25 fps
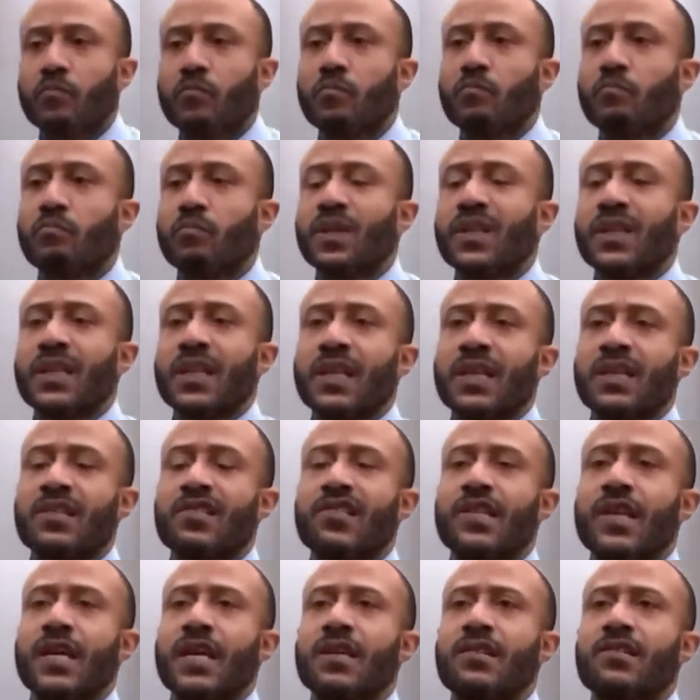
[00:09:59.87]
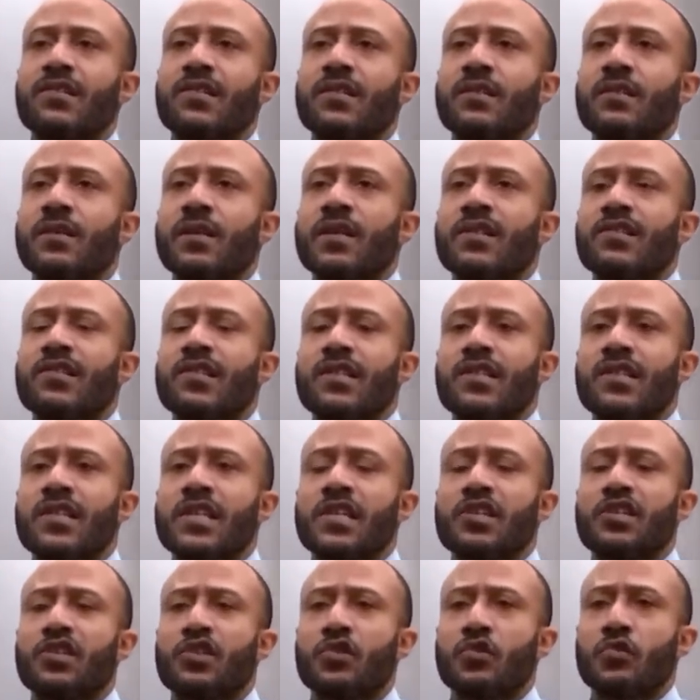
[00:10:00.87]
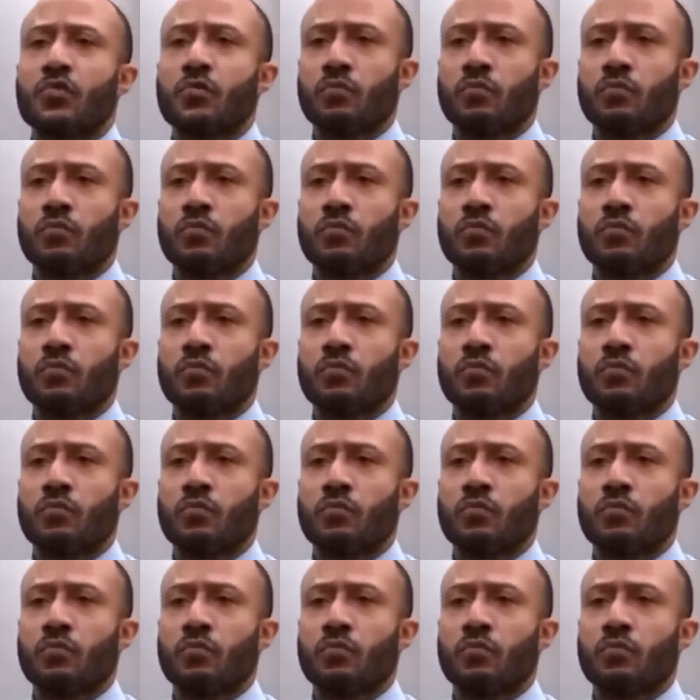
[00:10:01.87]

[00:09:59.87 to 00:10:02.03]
but then says it's intentional.